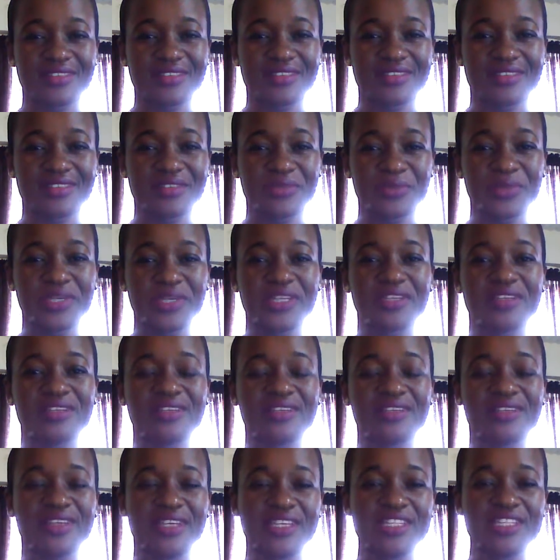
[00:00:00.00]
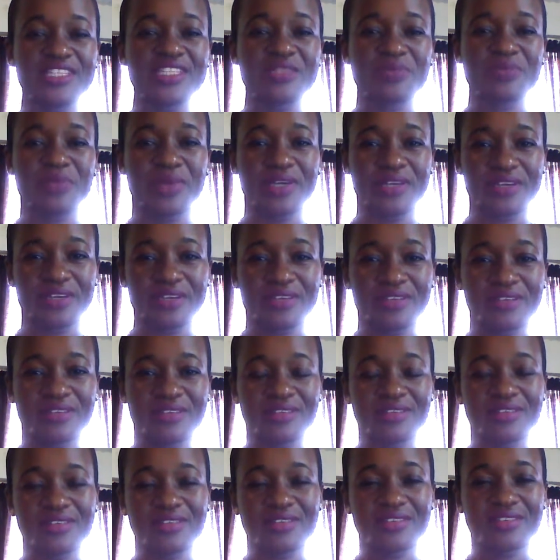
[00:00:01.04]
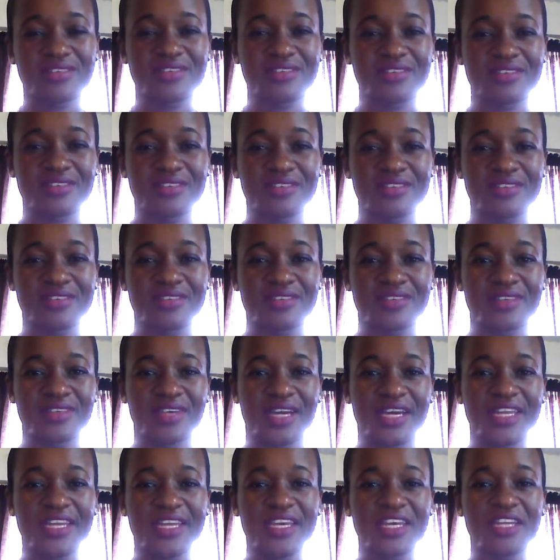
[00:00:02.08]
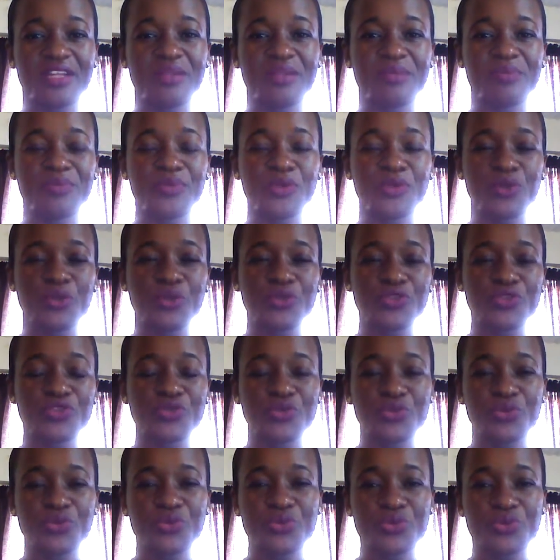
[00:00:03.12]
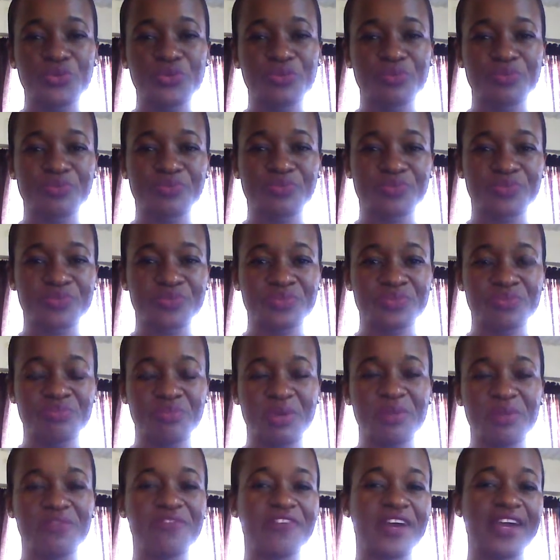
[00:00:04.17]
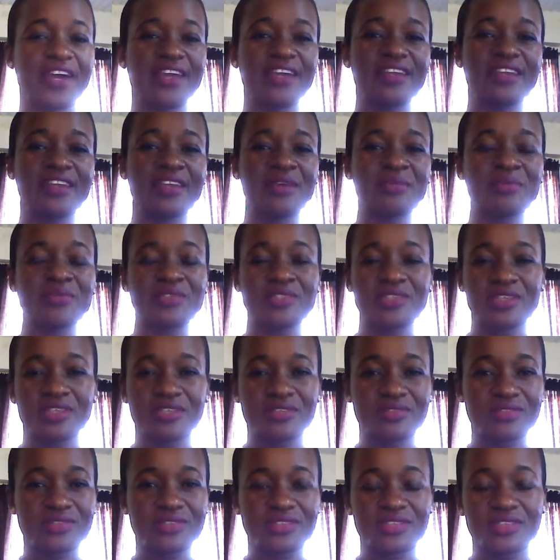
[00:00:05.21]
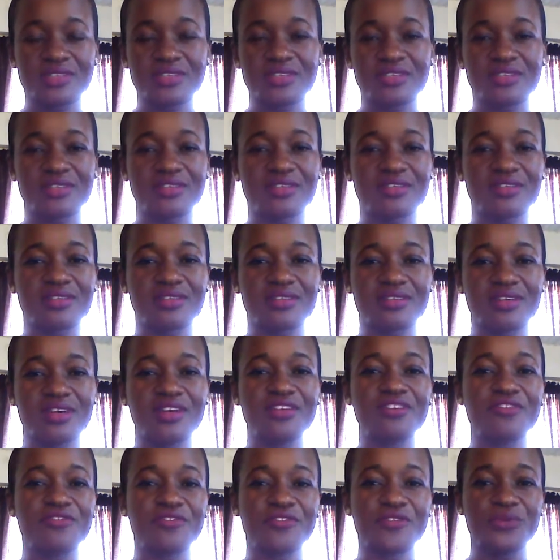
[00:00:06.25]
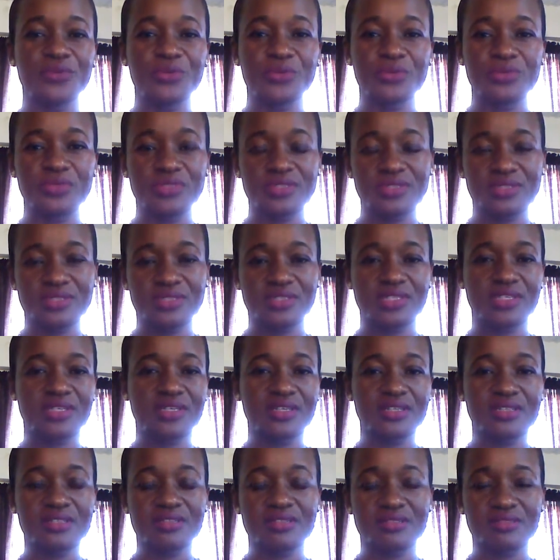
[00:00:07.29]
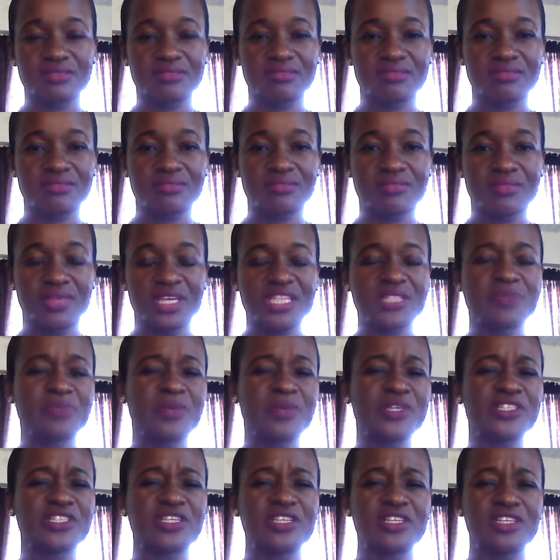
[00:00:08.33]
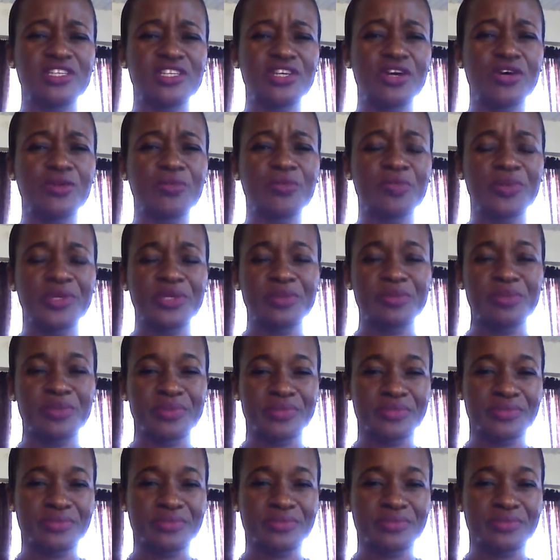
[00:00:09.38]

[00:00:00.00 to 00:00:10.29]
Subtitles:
will inspire and help those who may find themselves in a confused state, especially young people.